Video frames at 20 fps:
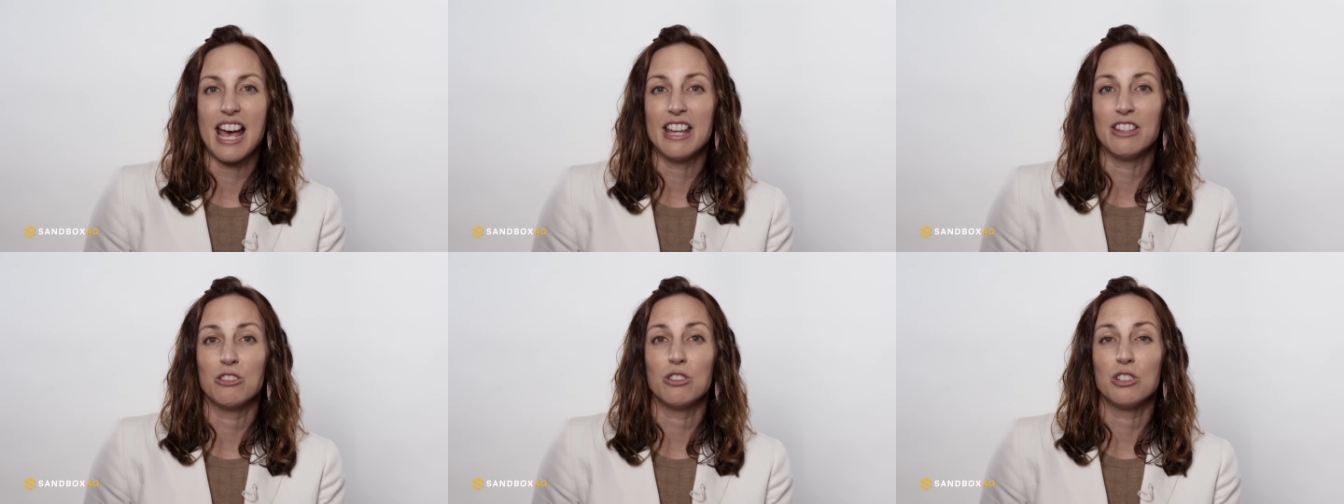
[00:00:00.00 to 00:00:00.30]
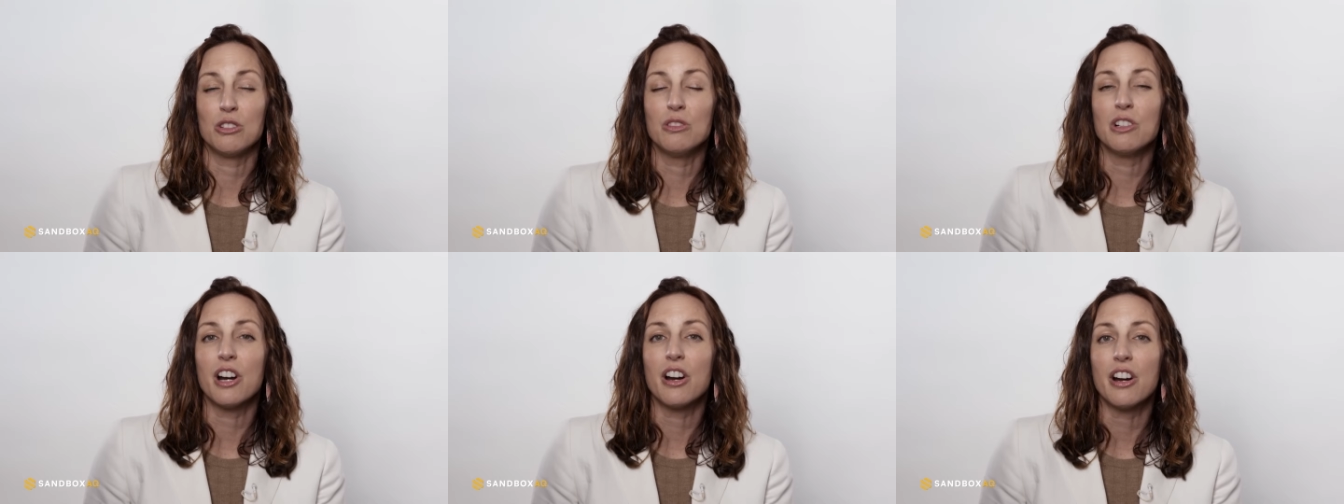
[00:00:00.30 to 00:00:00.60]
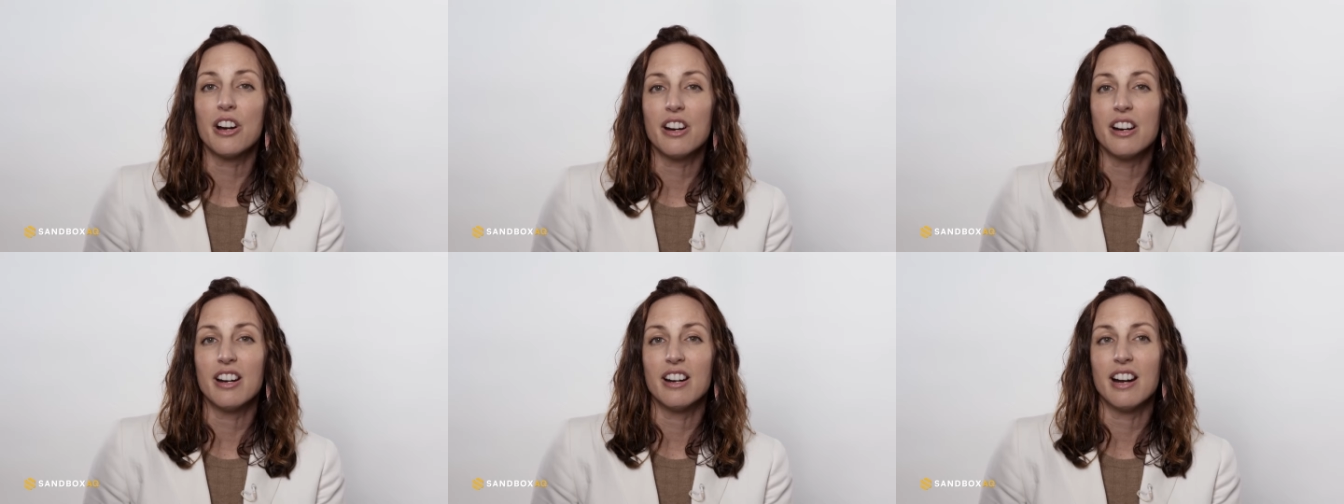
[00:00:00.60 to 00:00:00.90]
And through
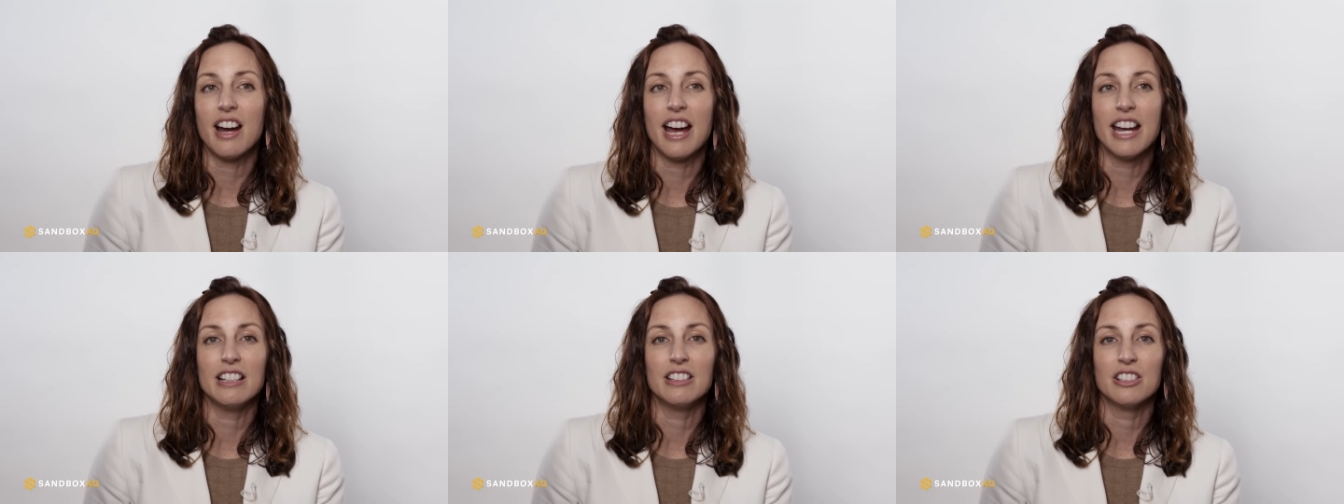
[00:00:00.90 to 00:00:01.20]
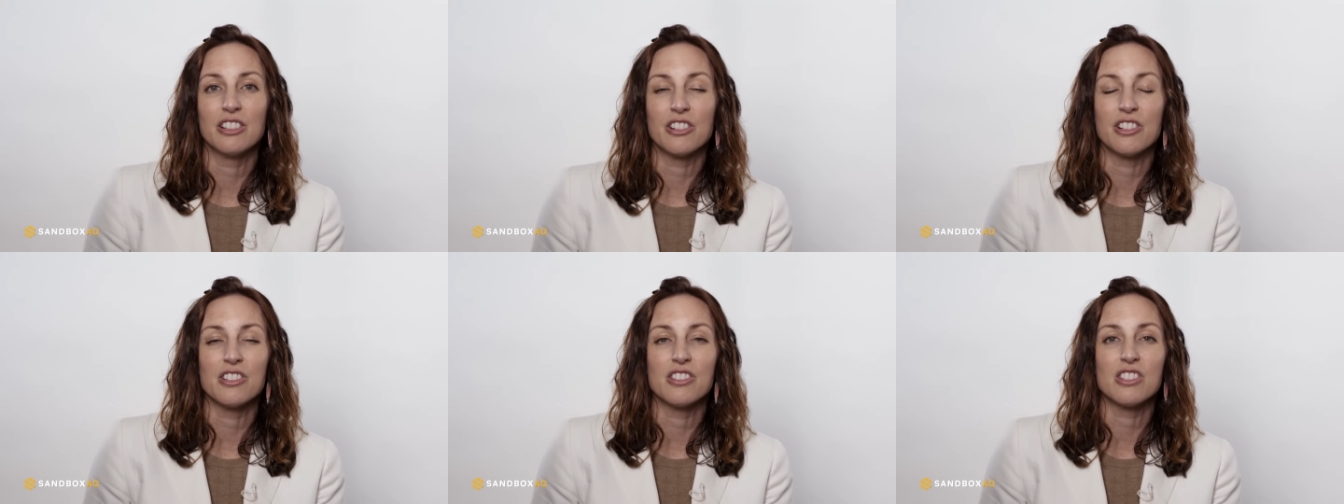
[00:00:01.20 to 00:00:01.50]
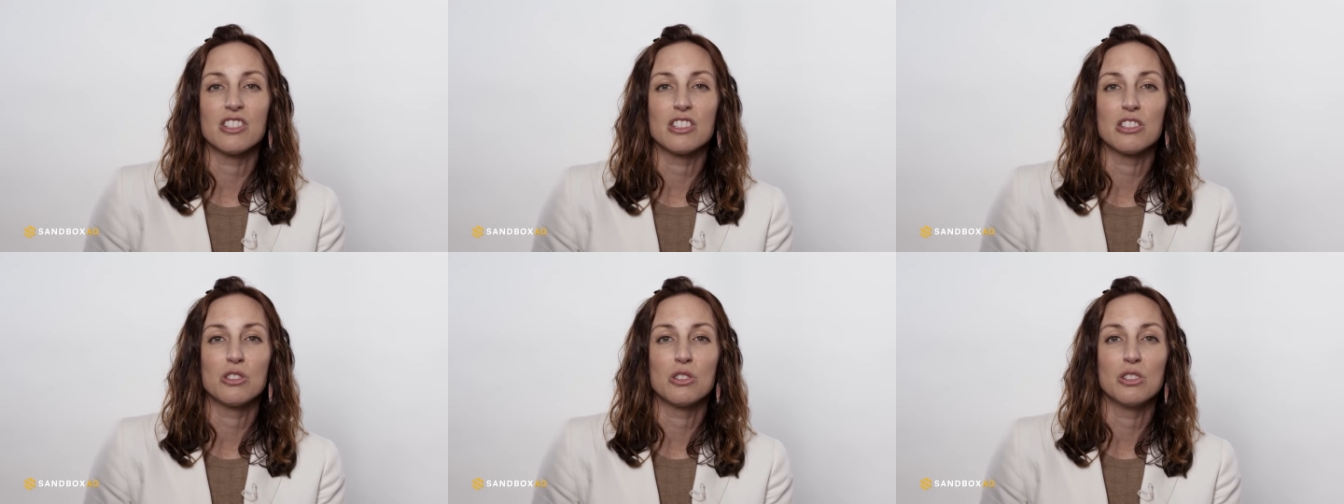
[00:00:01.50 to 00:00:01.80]
her, I
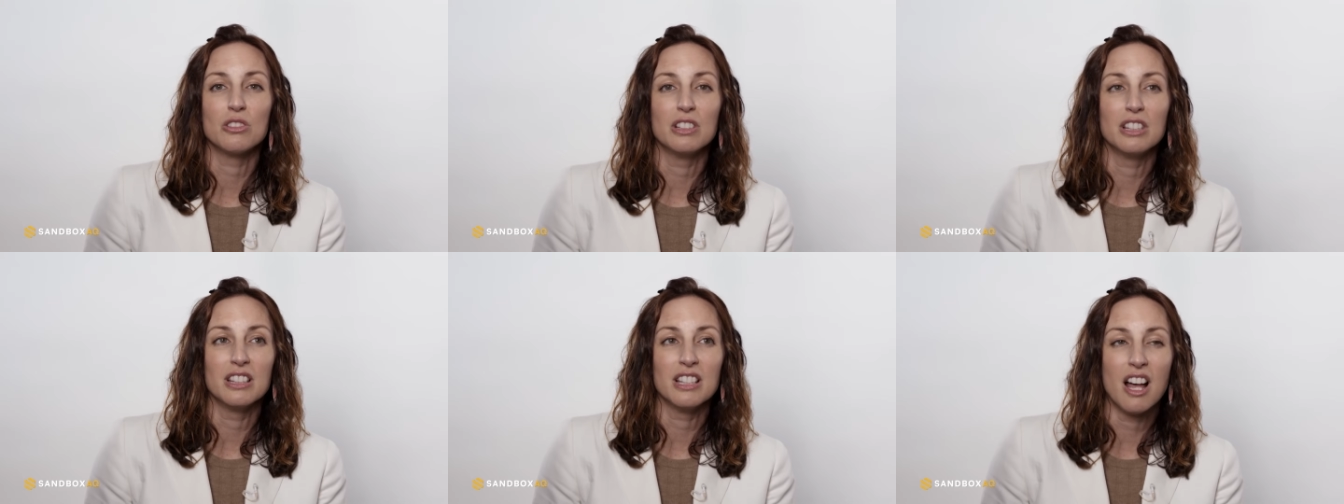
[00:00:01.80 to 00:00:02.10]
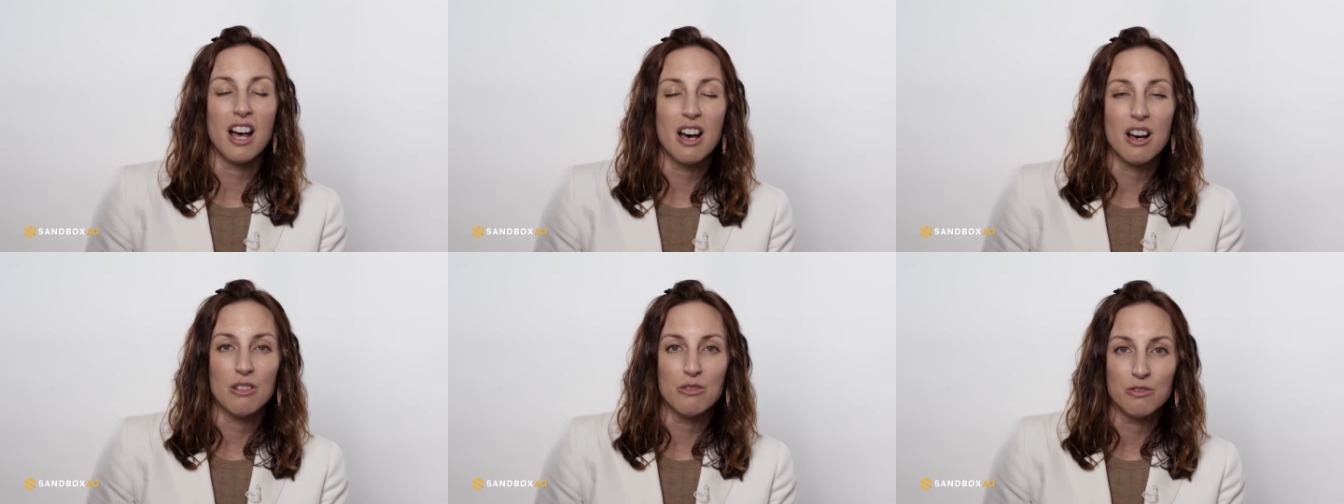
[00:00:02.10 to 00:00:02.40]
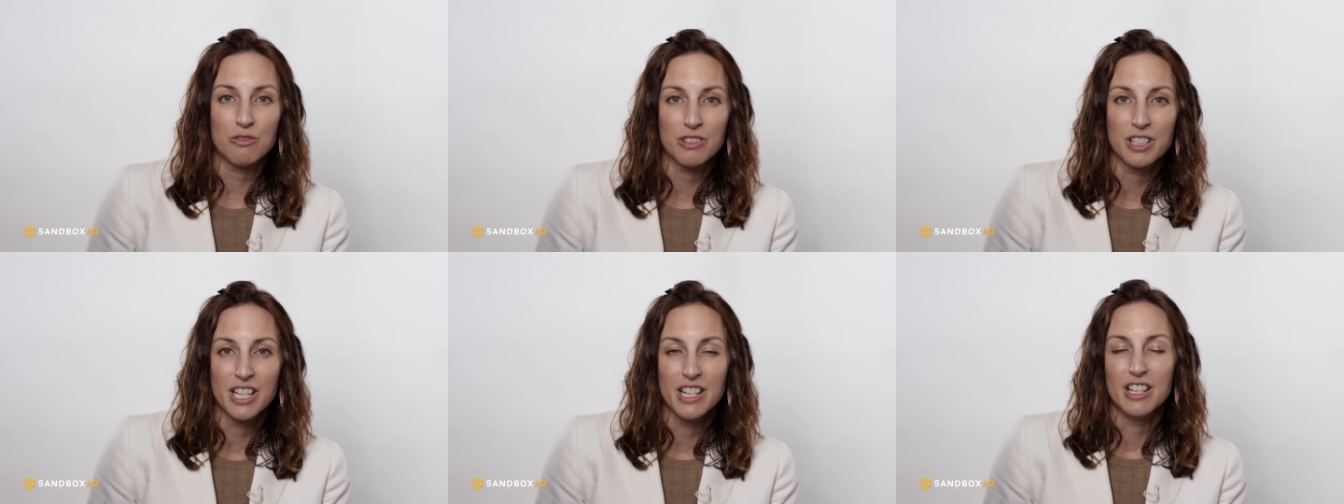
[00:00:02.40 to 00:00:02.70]
learned to
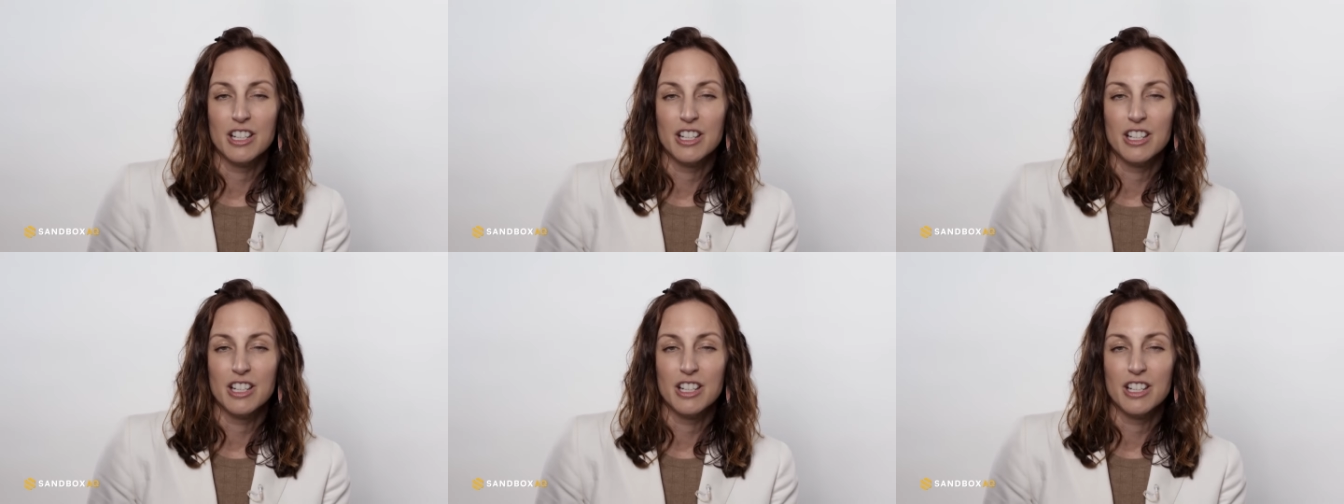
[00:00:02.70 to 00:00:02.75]
love